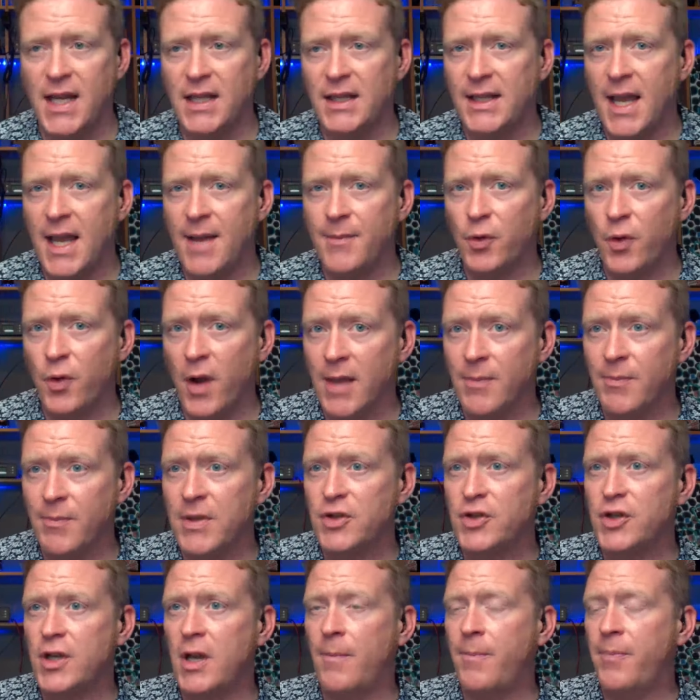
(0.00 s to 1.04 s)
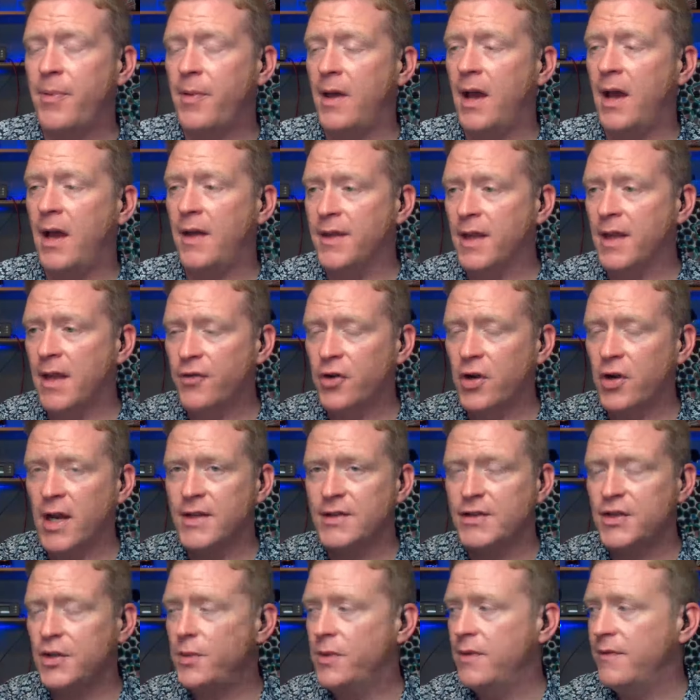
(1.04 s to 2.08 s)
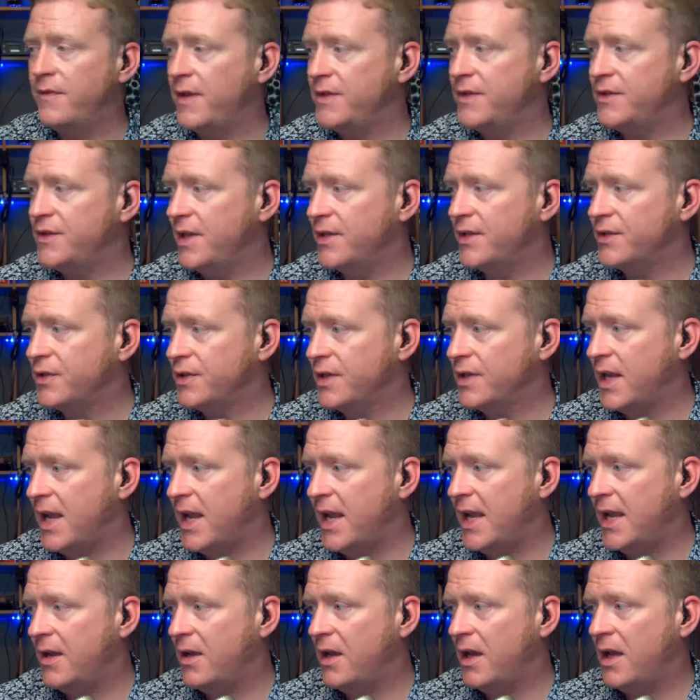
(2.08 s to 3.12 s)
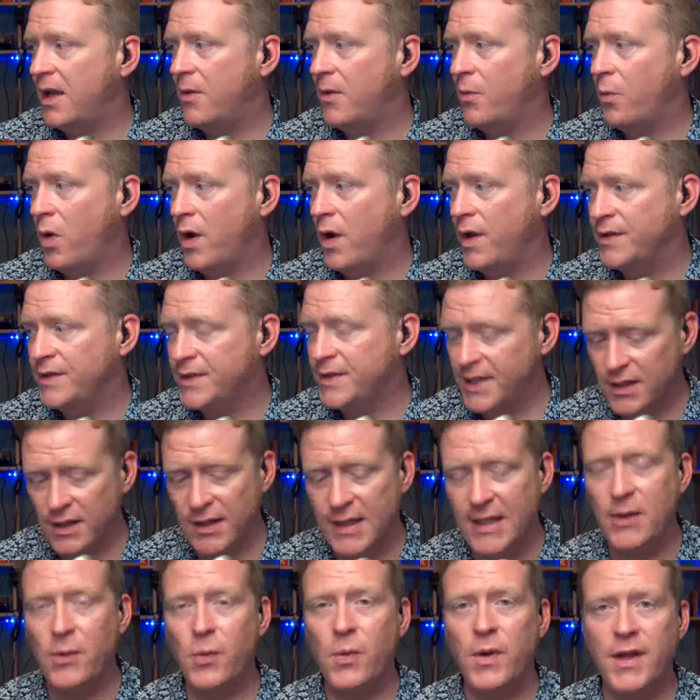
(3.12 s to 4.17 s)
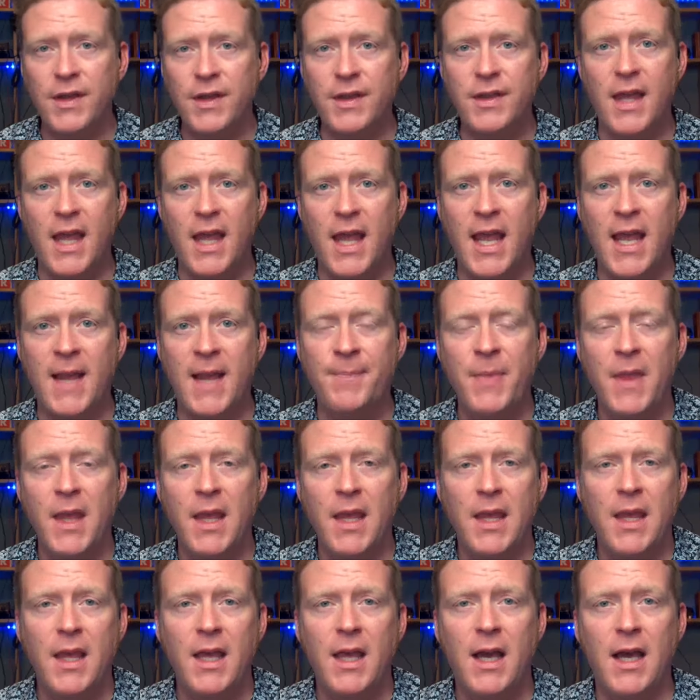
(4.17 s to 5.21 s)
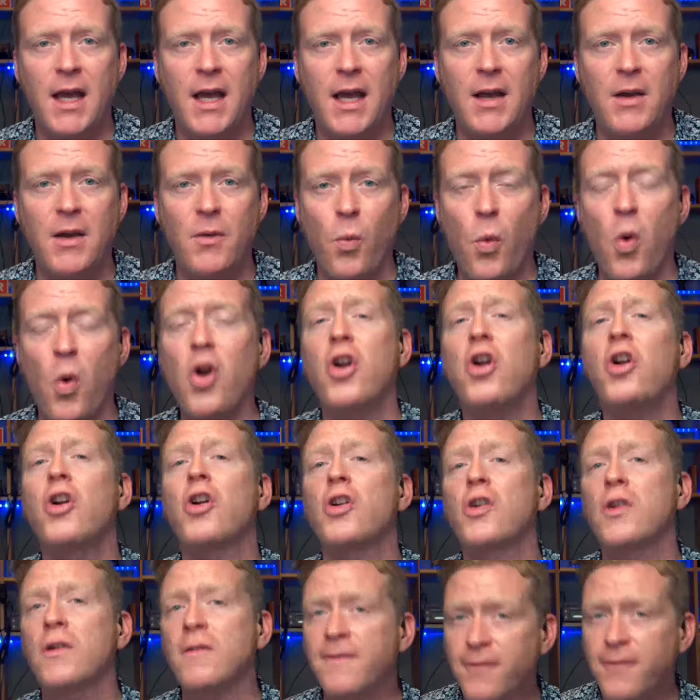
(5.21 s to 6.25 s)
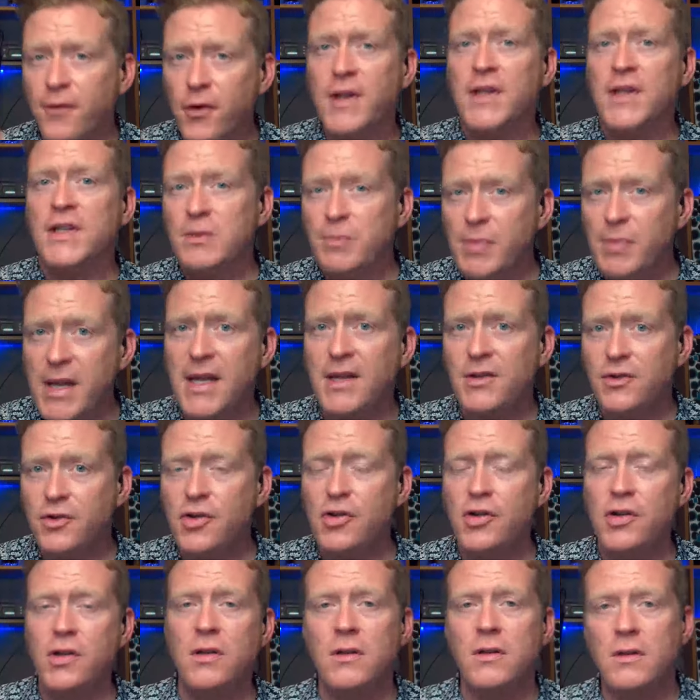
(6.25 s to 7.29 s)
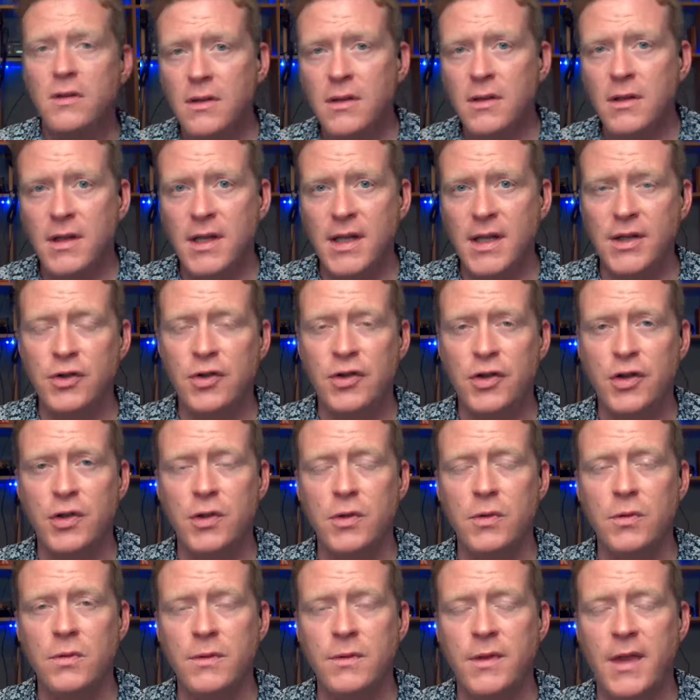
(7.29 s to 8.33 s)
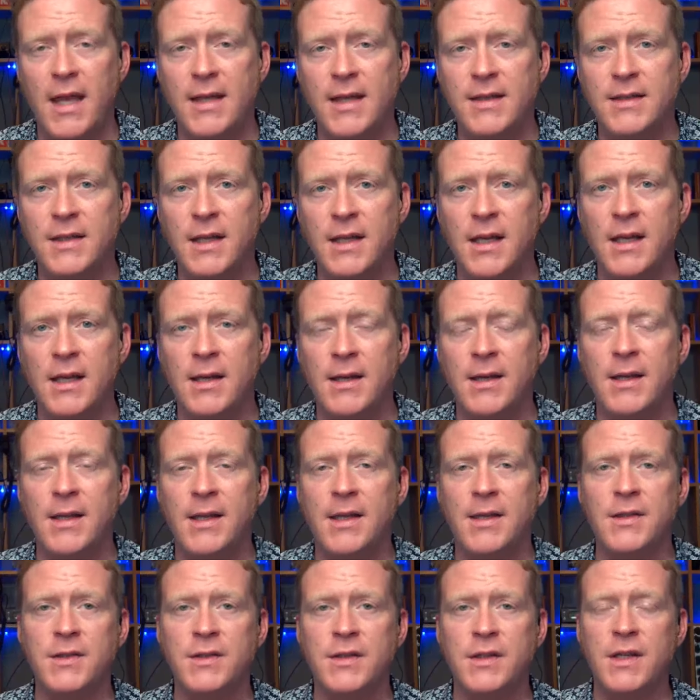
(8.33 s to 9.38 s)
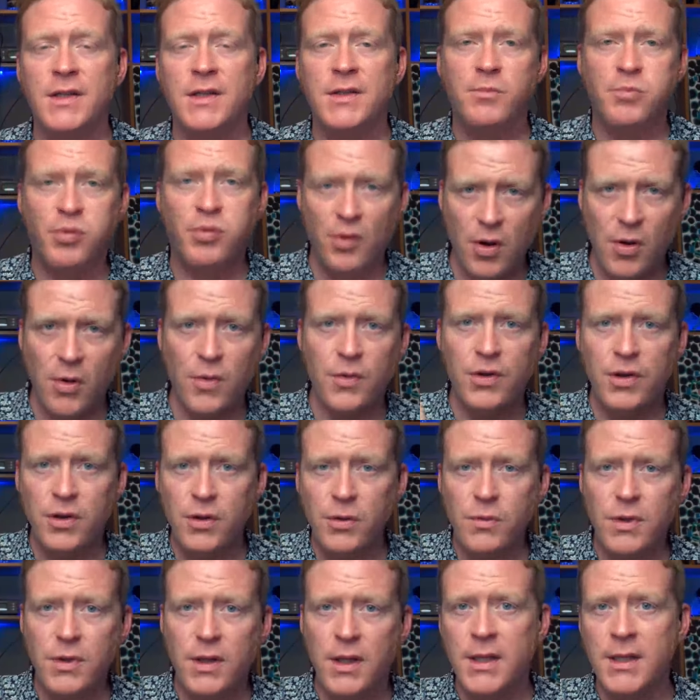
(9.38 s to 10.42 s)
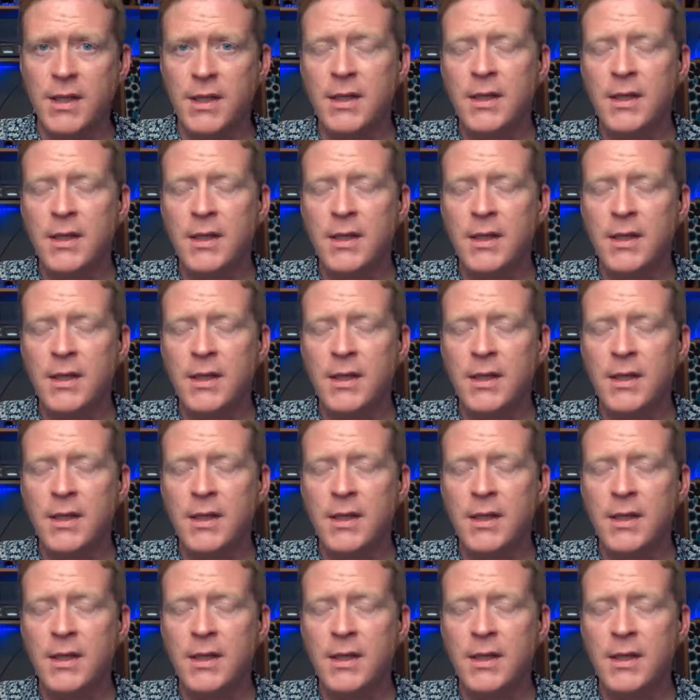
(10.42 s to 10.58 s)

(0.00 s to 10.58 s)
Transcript: I'm Greg Bishop. The governor had two events yesterday, one dealing with a worker free speech issue that is pro-union.